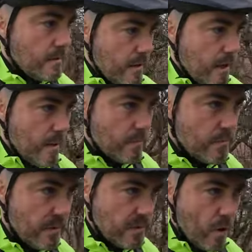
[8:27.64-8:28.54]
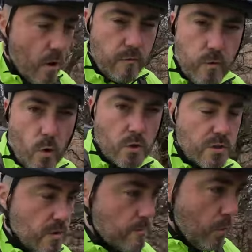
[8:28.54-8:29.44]
um, they don't
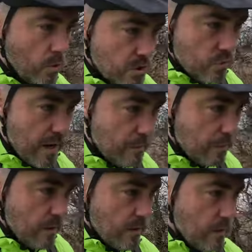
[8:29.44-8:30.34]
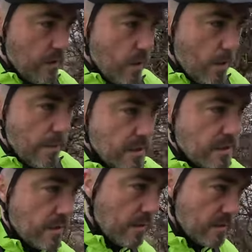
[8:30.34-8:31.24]
afford much grip on
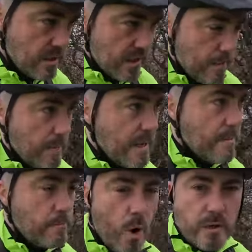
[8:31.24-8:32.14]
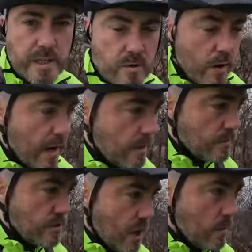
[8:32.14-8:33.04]
this slippy, boggy
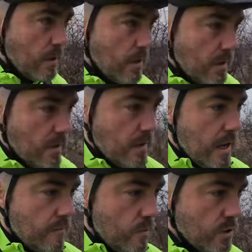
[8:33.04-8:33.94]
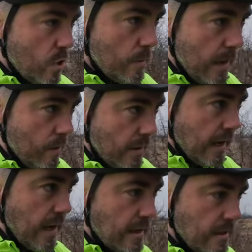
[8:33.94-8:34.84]
ground. So if I was coming out
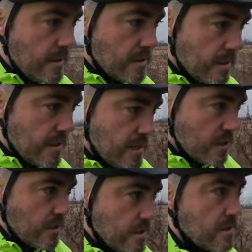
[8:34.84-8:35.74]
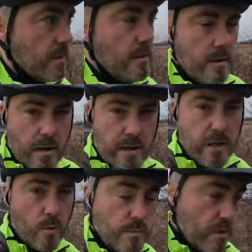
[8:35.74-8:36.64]
again in these conditions, and here
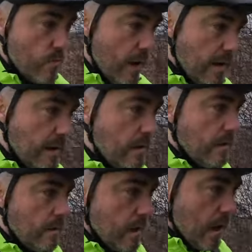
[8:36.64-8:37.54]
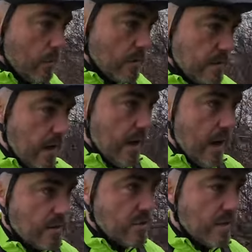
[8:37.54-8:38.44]
comes the rain, I would uh,
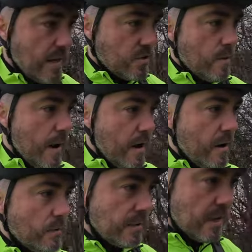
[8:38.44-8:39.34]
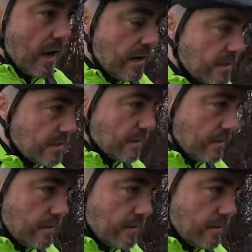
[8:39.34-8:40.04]
I just let some air out the tyres